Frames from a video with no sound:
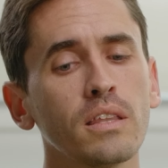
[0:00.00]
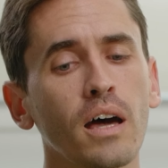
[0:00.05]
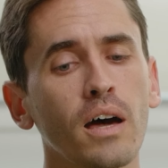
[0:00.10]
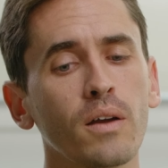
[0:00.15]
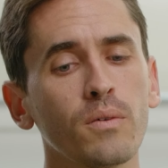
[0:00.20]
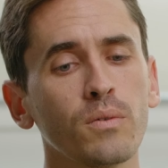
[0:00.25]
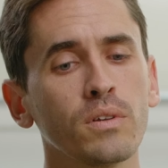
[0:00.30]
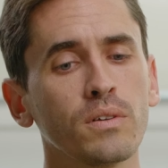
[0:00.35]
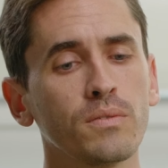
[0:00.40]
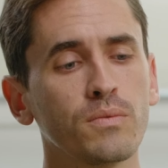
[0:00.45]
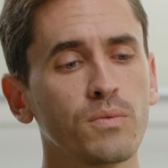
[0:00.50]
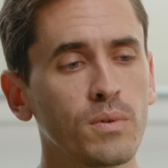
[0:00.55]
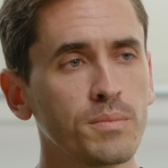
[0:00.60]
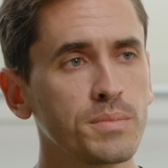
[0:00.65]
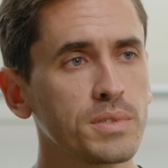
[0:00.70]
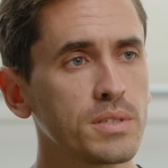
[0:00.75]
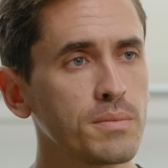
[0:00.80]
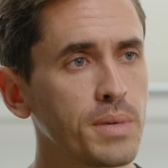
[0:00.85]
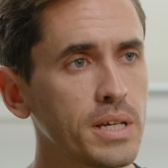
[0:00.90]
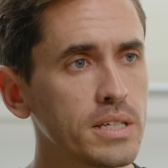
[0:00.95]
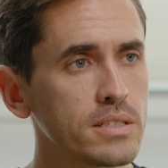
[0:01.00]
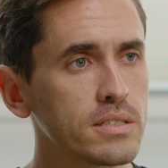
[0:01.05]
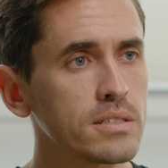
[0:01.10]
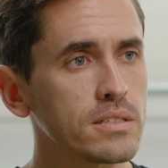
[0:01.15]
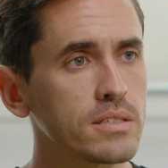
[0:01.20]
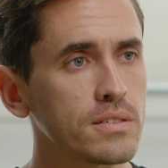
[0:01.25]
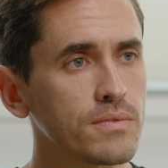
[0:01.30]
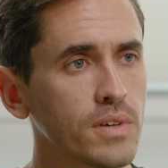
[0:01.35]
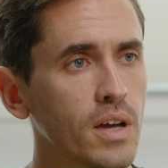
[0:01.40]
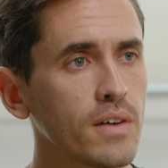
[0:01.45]
that really forms the
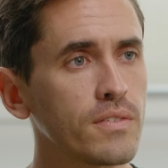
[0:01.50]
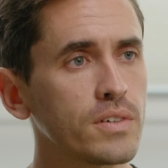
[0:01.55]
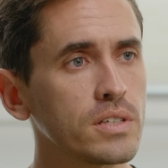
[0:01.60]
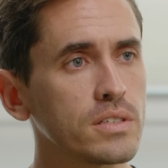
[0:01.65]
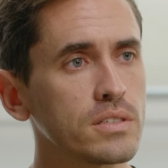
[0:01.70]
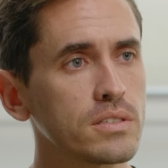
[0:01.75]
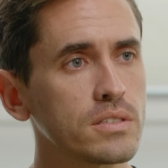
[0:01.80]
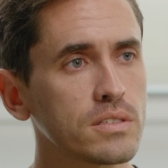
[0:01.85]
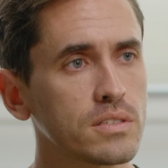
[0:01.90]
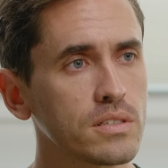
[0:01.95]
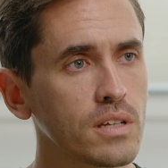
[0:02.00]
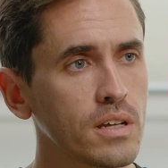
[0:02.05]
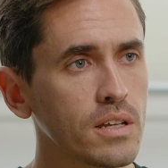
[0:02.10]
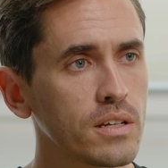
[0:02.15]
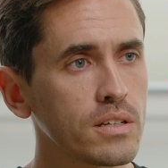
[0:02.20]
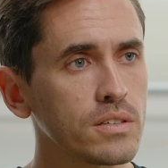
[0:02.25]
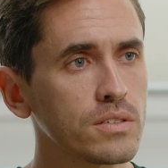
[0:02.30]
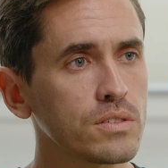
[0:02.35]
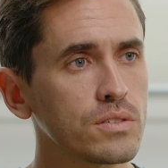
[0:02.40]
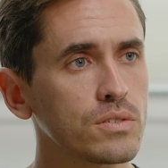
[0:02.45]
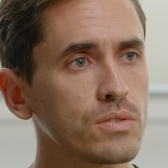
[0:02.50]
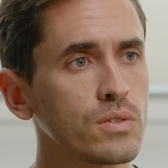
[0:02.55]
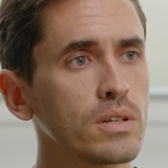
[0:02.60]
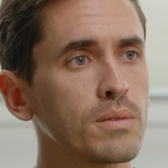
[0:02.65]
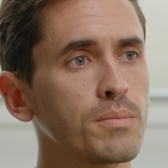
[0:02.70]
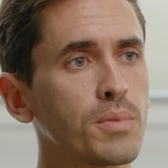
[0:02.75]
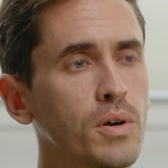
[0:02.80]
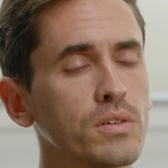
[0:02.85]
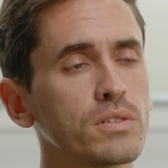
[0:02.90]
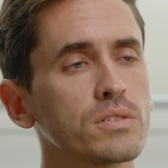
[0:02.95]
basis of governance and
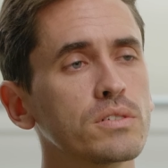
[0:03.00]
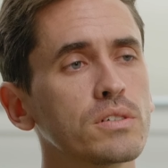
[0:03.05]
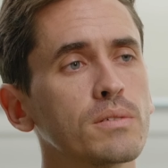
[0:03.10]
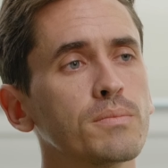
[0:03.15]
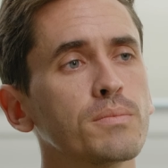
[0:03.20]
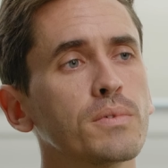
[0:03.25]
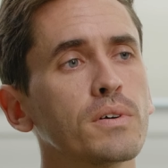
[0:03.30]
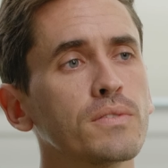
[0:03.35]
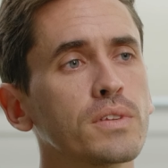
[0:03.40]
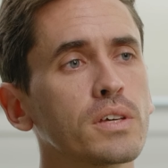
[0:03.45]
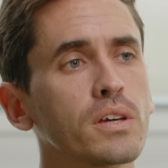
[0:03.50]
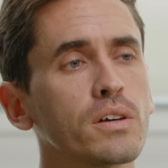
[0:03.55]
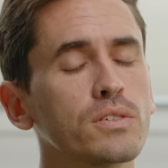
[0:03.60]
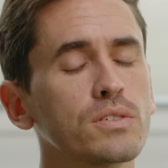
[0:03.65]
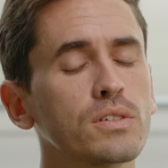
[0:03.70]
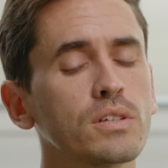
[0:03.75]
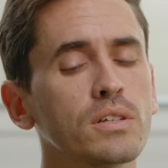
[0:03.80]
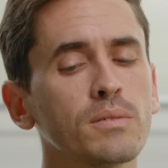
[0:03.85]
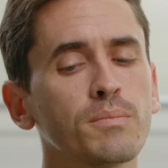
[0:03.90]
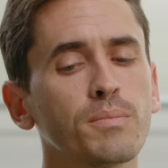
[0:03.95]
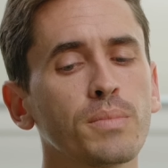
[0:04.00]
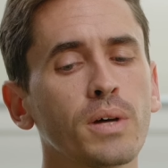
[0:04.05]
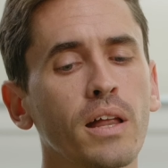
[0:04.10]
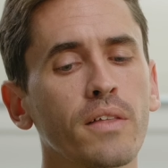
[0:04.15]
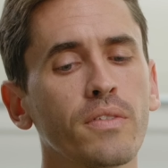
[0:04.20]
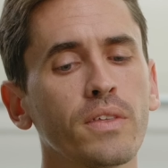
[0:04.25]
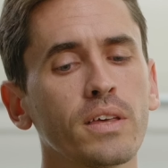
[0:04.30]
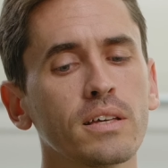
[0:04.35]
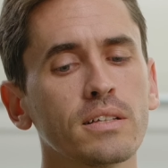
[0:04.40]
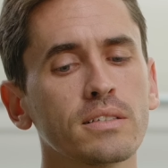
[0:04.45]
treaty partnership of the country. But
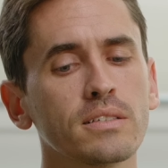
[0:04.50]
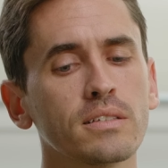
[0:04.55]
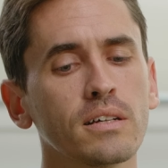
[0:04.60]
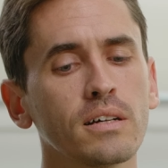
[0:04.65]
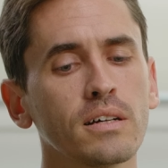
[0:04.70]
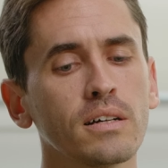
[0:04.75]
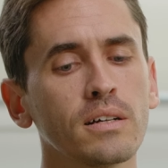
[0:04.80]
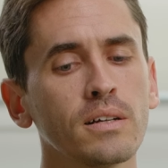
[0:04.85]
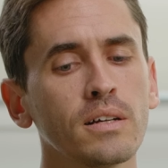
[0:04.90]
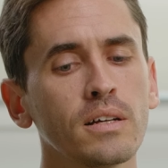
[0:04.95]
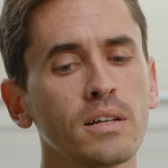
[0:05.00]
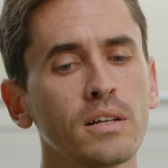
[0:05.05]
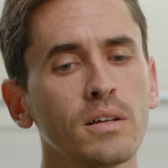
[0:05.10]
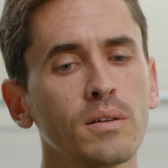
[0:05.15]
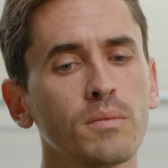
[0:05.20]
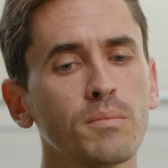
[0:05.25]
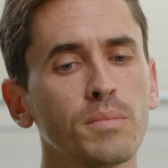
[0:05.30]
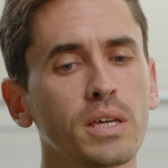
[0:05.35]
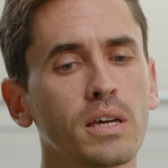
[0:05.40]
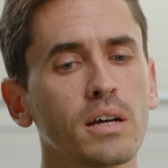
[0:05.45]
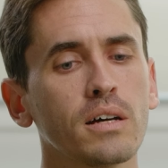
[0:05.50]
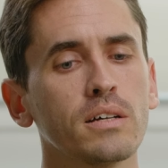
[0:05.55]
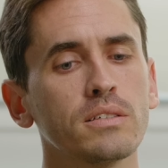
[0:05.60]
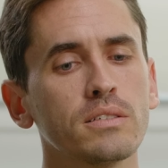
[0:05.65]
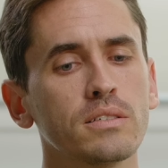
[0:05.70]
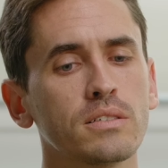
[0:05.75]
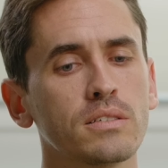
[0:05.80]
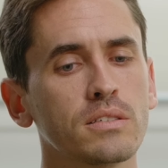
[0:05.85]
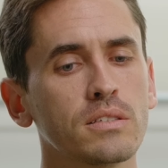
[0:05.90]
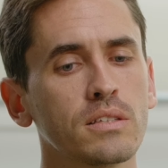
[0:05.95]
I think it's a
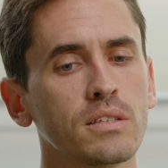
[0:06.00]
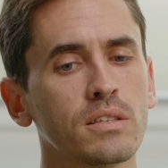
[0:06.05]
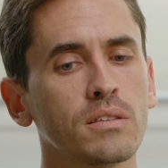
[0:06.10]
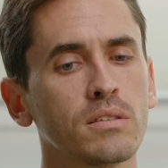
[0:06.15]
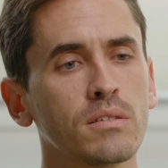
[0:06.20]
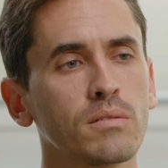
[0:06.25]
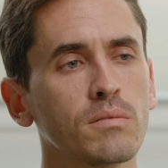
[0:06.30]
because